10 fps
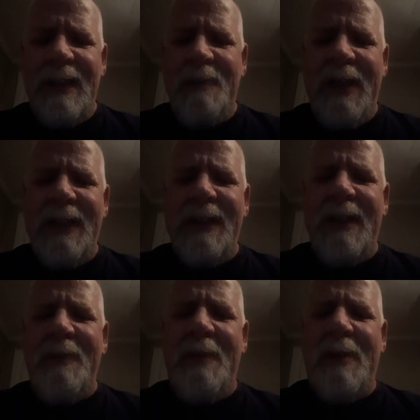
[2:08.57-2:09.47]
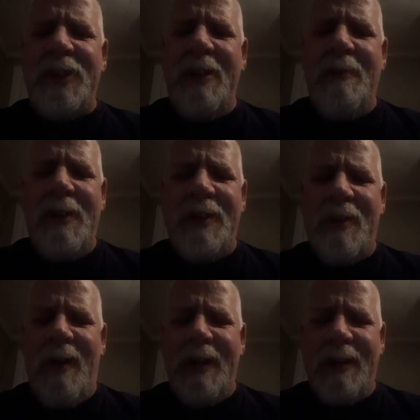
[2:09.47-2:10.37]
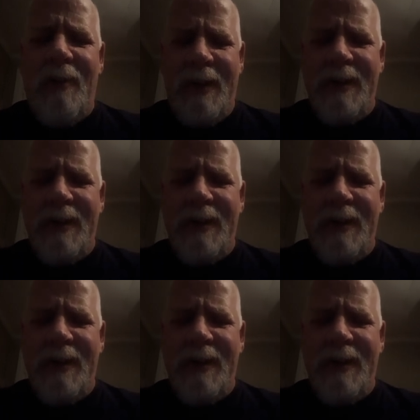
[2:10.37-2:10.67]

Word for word: let me let me get my cheerleading squad going.